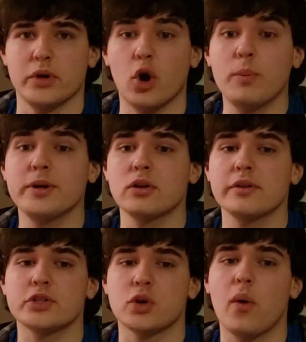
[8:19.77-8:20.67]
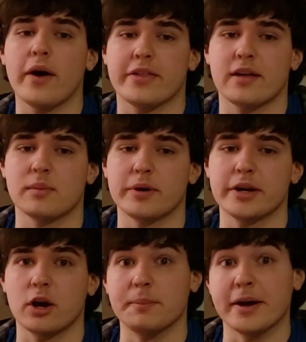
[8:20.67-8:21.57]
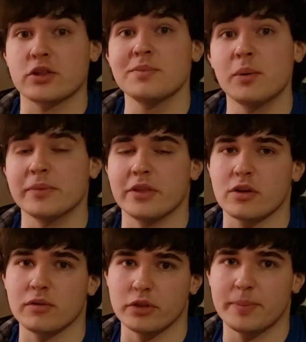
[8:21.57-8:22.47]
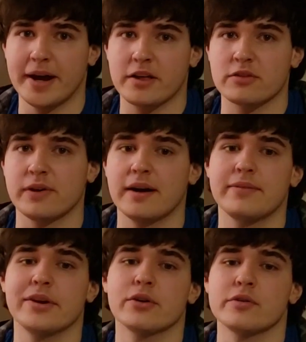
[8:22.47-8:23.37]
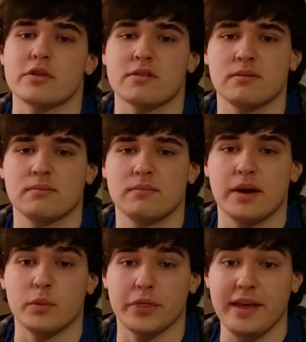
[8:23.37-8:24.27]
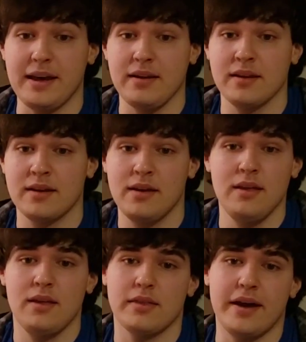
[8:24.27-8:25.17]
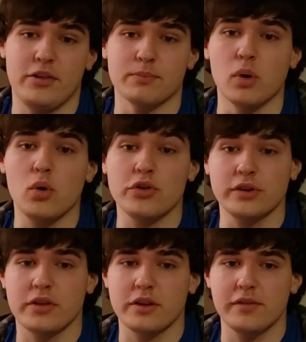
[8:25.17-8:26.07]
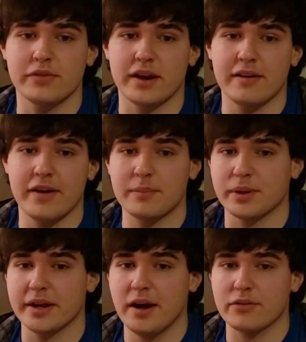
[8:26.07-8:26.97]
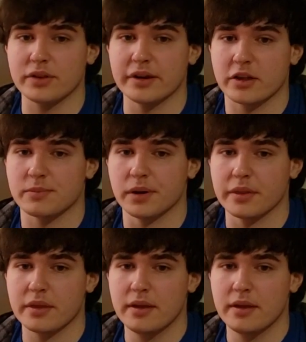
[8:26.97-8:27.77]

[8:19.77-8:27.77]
We hope you'll enjoy celebrating our best moments over the past 5 years. And with that, that's most of the stuff that I've had planned out for the next month.